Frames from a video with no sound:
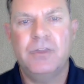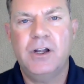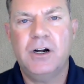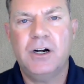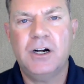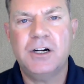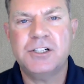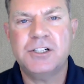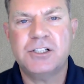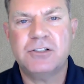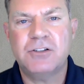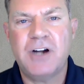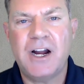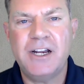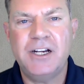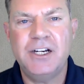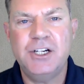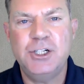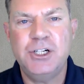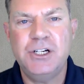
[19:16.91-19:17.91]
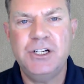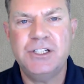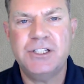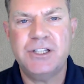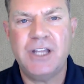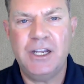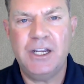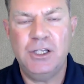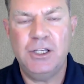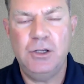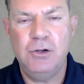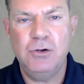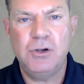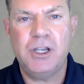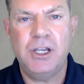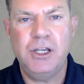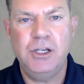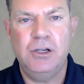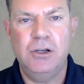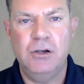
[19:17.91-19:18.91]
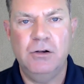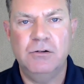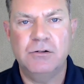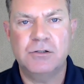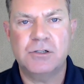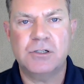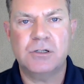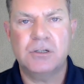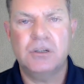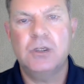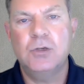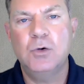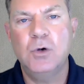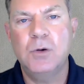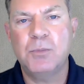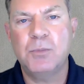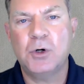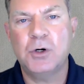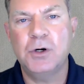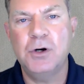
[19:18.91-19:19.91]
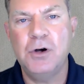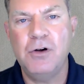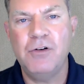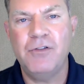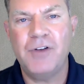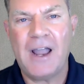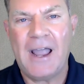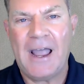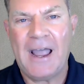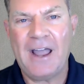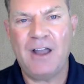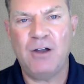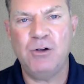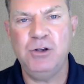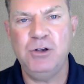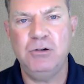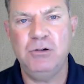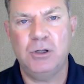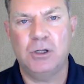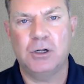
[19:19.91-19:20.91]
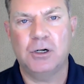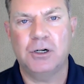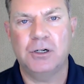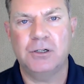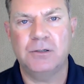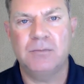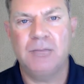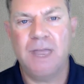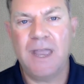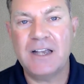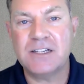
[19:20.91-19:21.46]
There are strategies that you can use to improve how you learn,